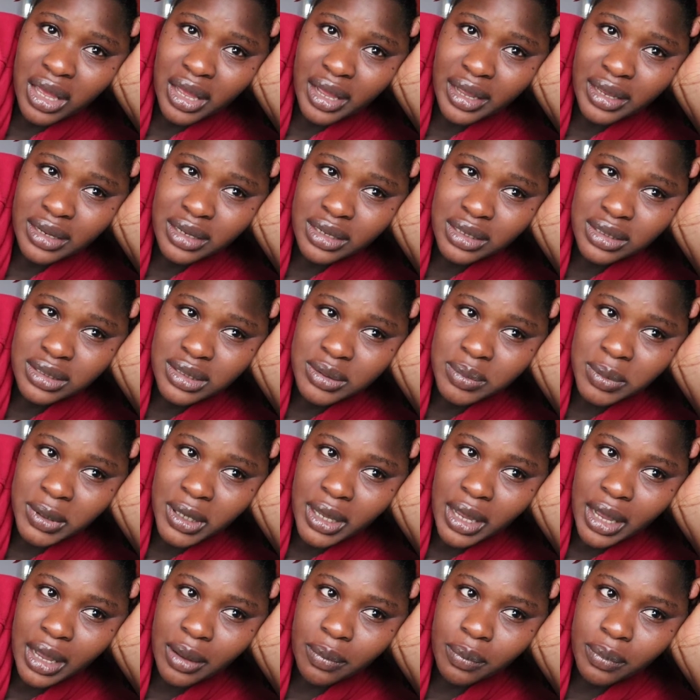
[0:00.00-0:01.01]
And it's
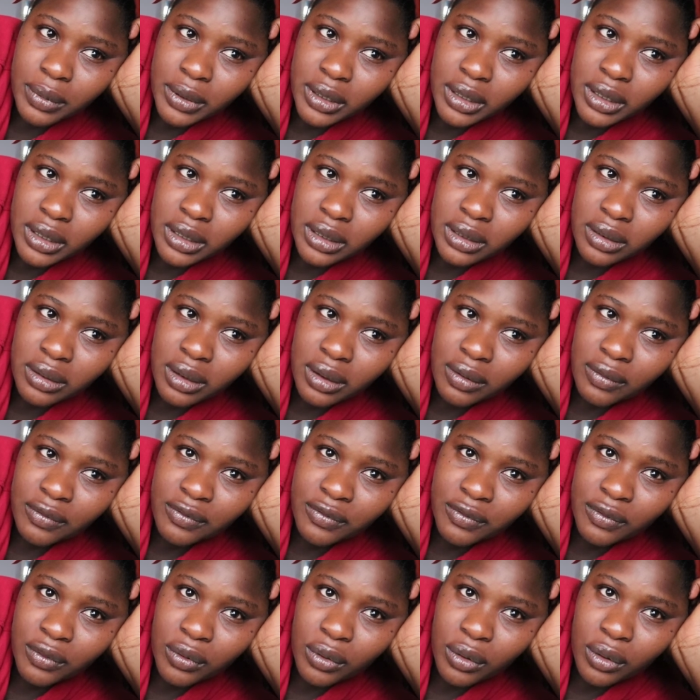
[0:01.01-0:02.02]
been happening
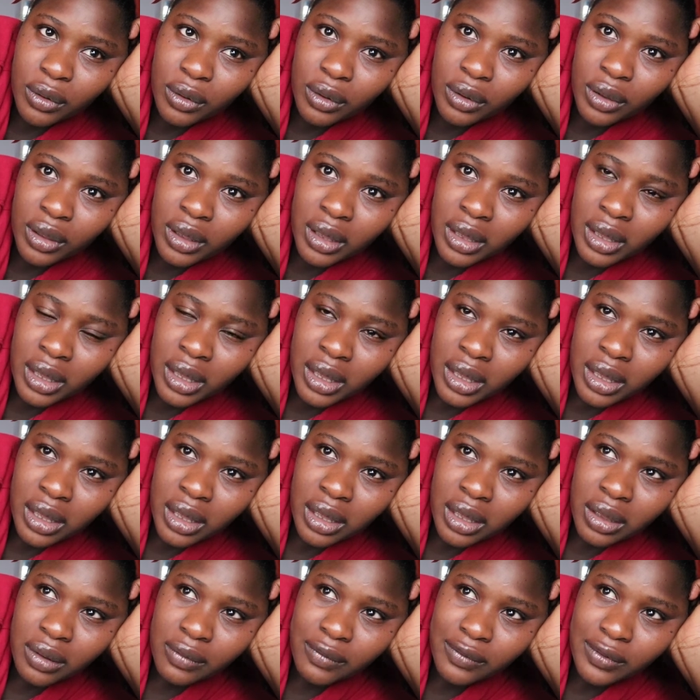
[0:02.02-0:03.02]
for
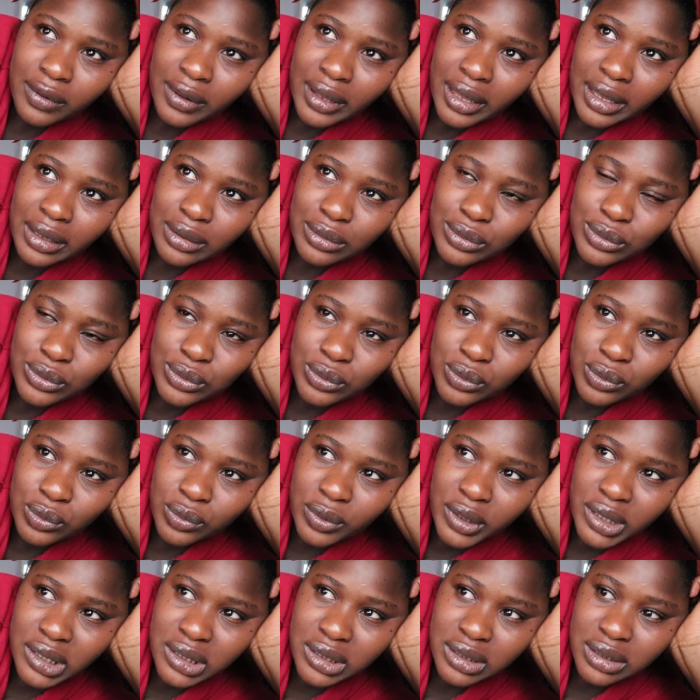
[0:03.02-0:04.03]
like 2
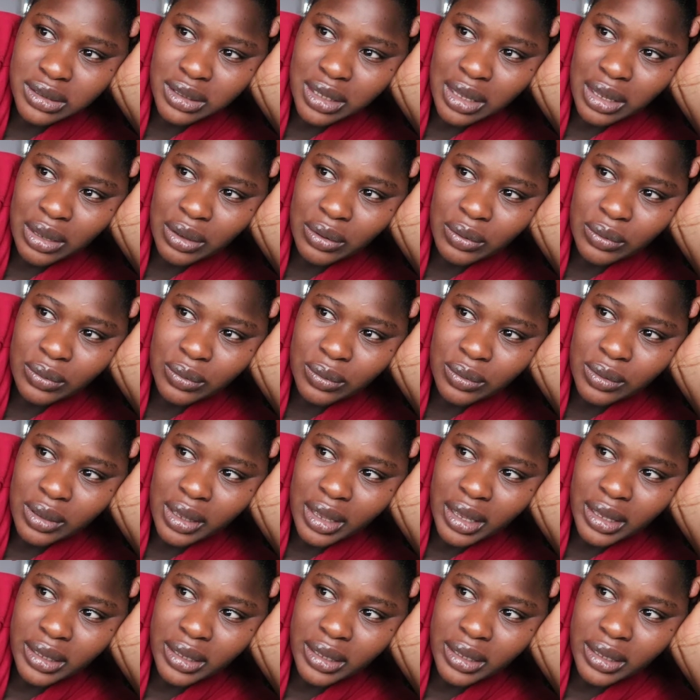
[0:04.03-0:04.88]
weeks now.